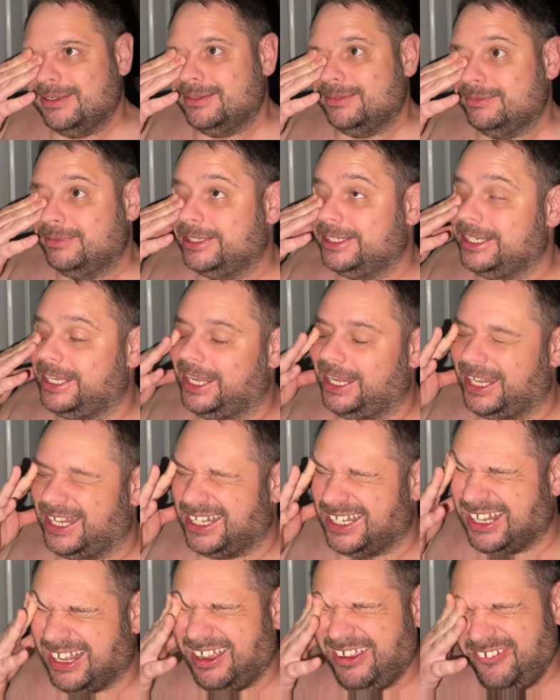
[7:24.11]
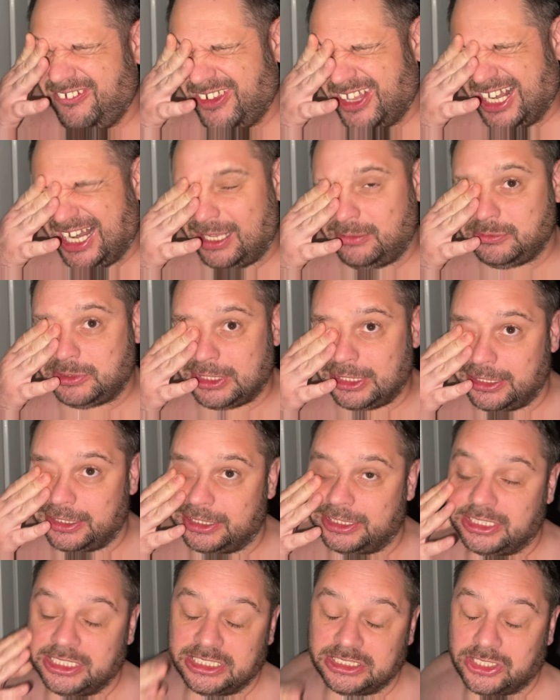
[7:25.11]
But yeah, I feel absolutely
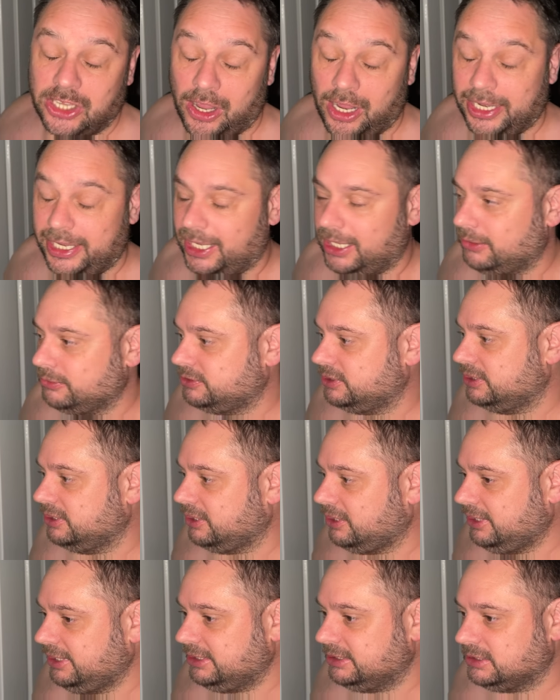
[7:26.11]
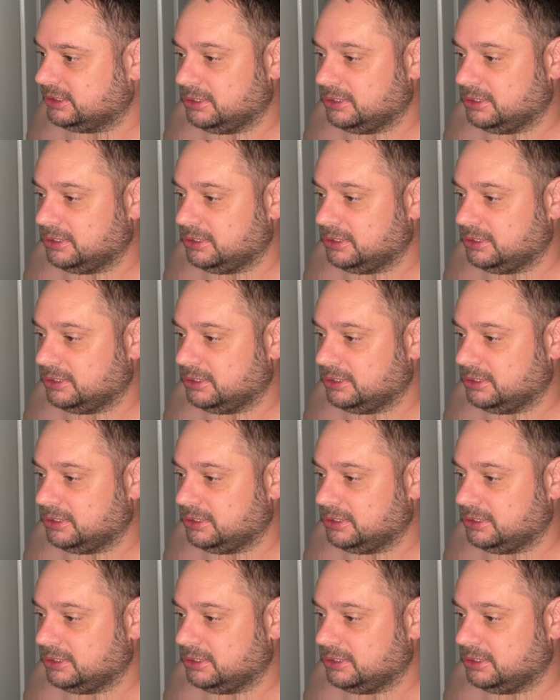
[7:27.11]
tired out tonight,